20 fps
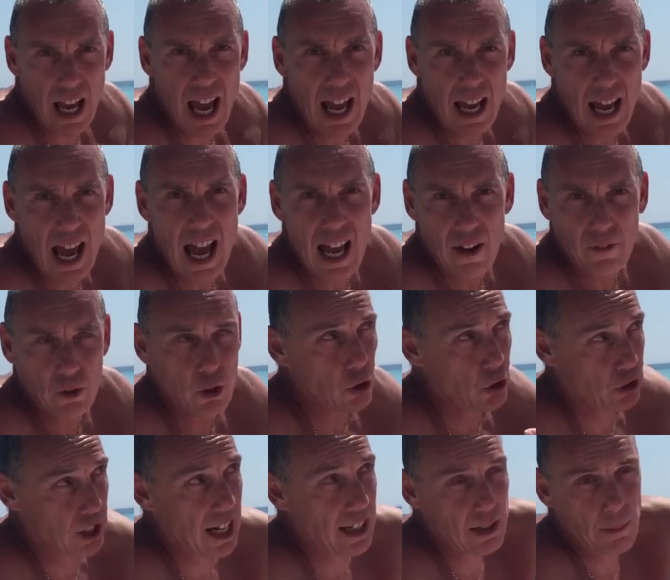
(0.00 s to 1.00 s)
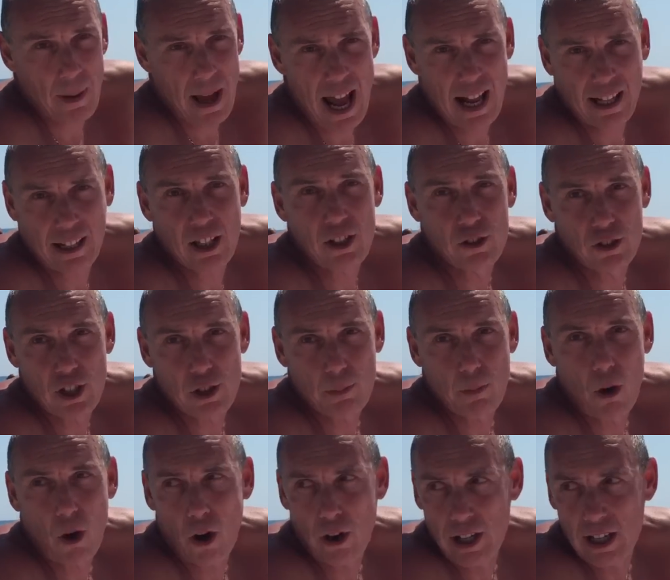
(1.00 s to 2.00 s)
I have just sent a package this
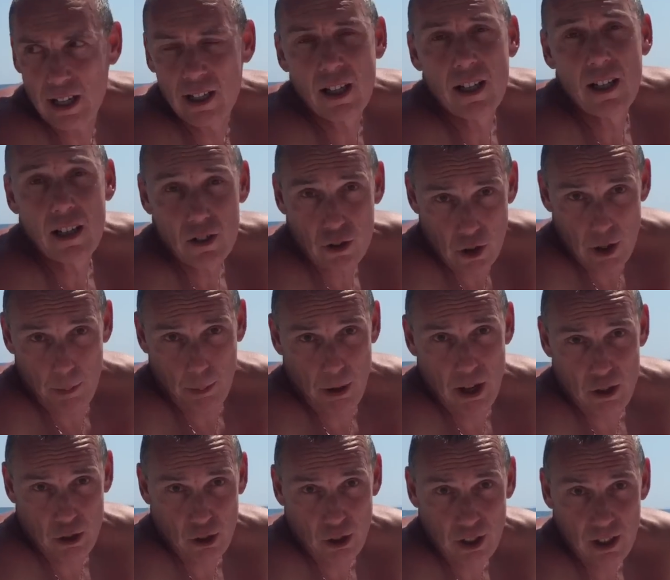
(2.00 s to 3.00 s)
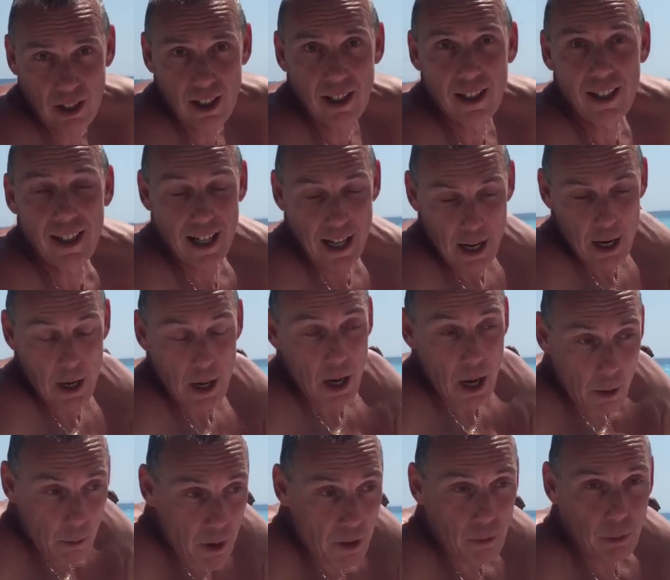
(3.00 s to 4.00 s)
morning to the prison
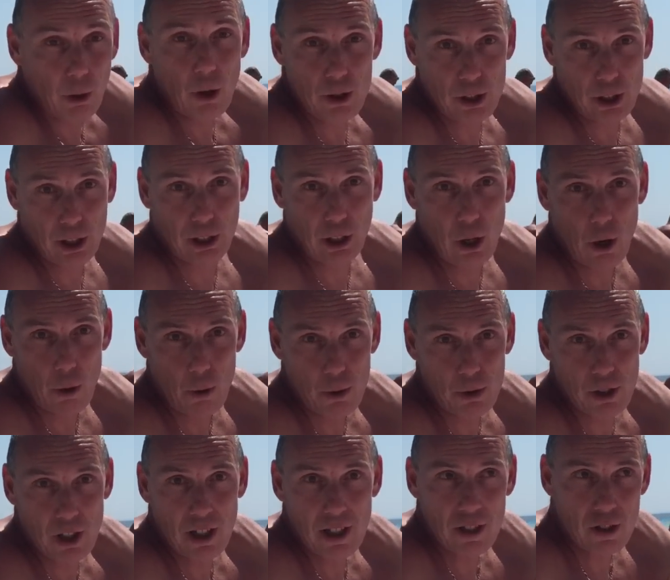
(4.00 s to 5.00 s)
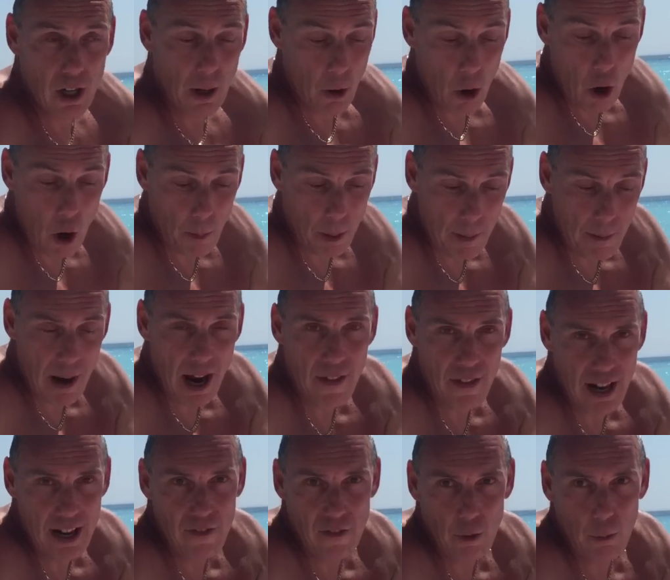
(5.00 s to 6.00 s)
with loads of clothes. So I'm hoping by
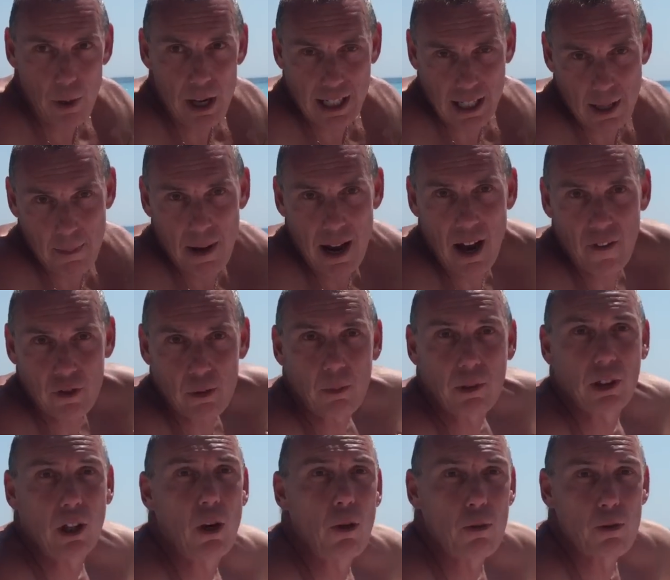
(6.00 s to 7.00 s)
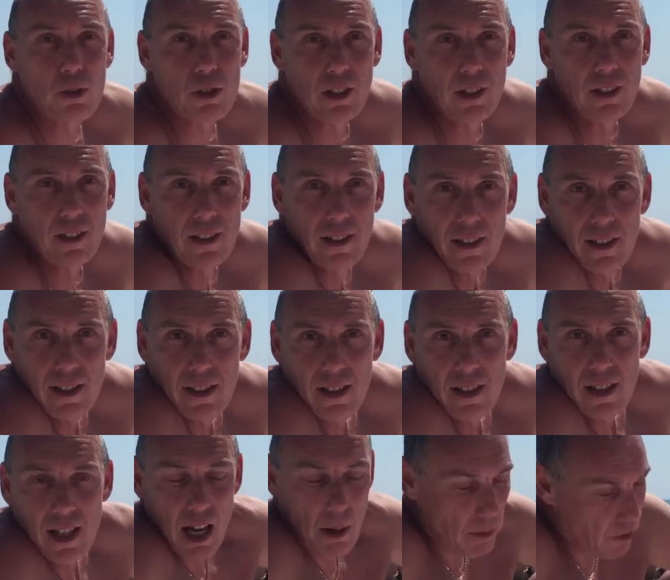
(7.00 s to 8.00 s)
the end of the week you might have some clothes.
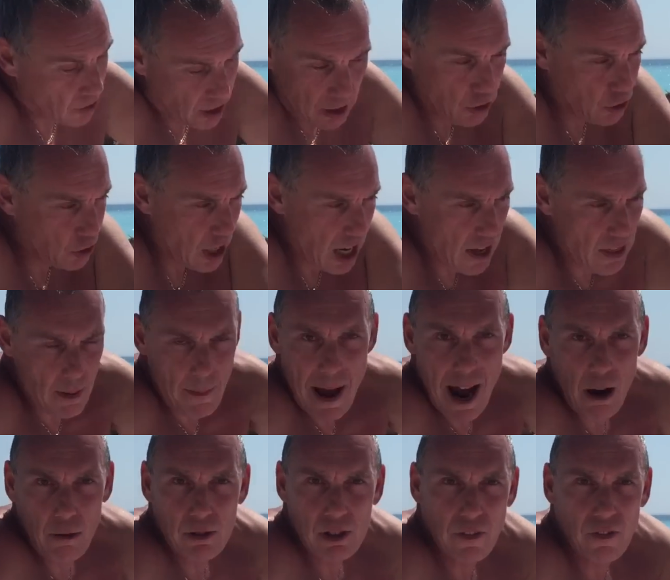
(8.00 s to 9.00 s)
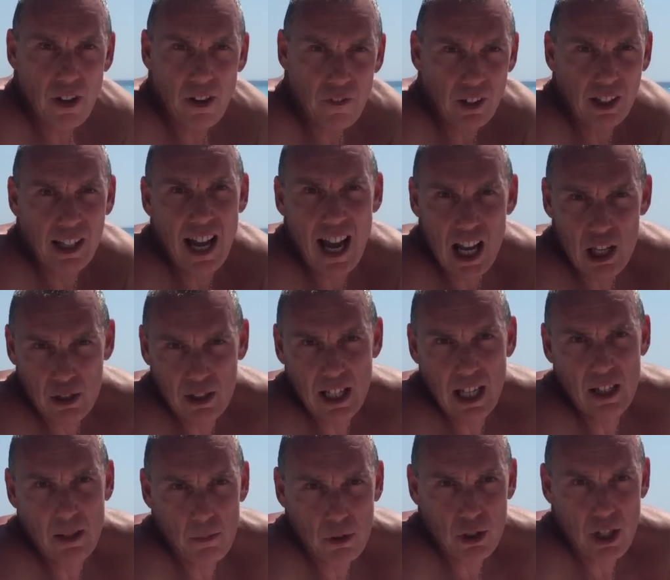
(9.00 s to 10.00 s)
And we've said share them out. If the guys
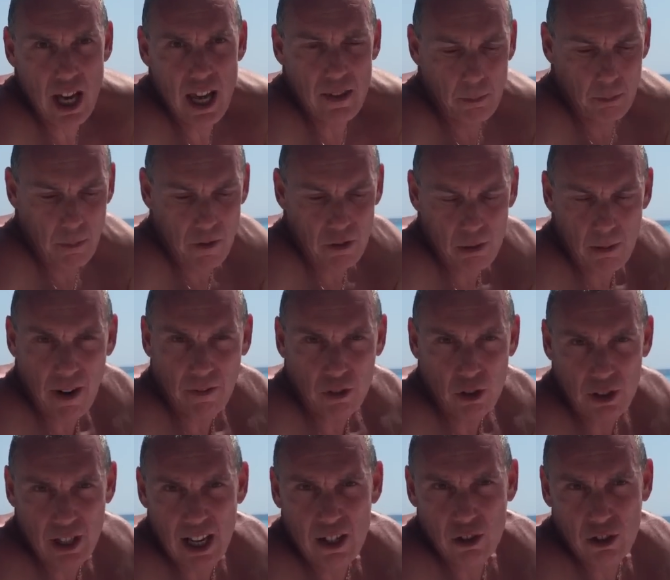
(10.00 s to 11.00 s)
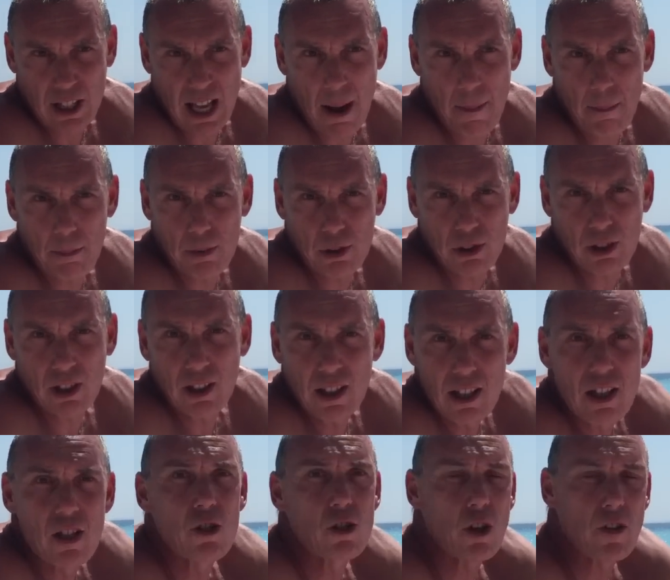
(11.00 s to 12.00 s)
need them, share them. We have to send stamps
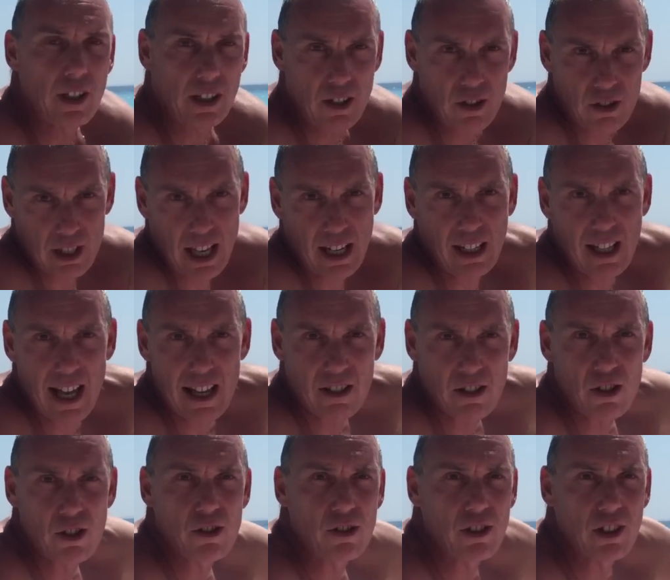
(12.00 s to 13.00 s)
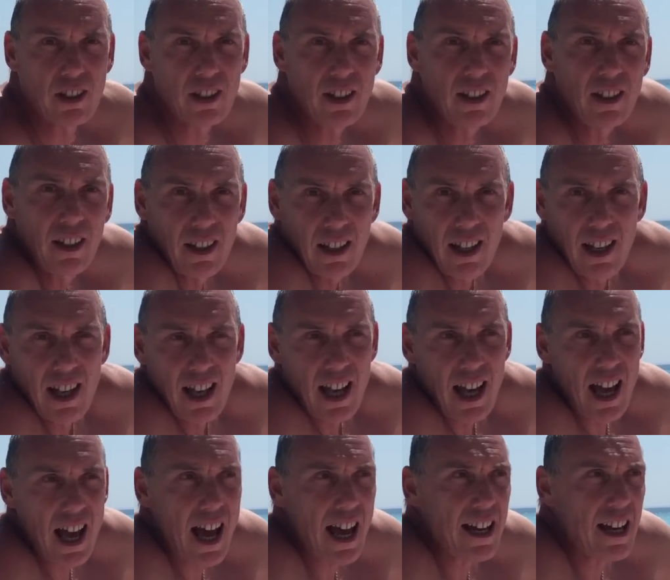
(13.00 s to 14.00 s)
so they can send letters.
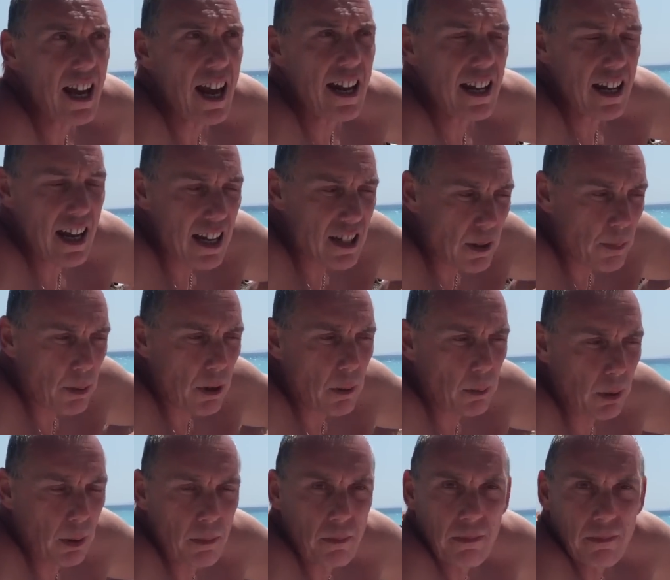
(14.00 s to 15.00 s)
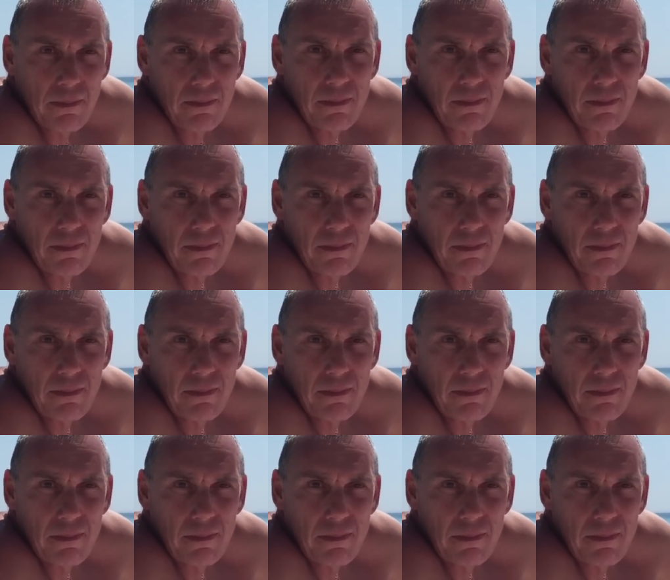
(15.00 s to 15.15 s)
And it's a problem.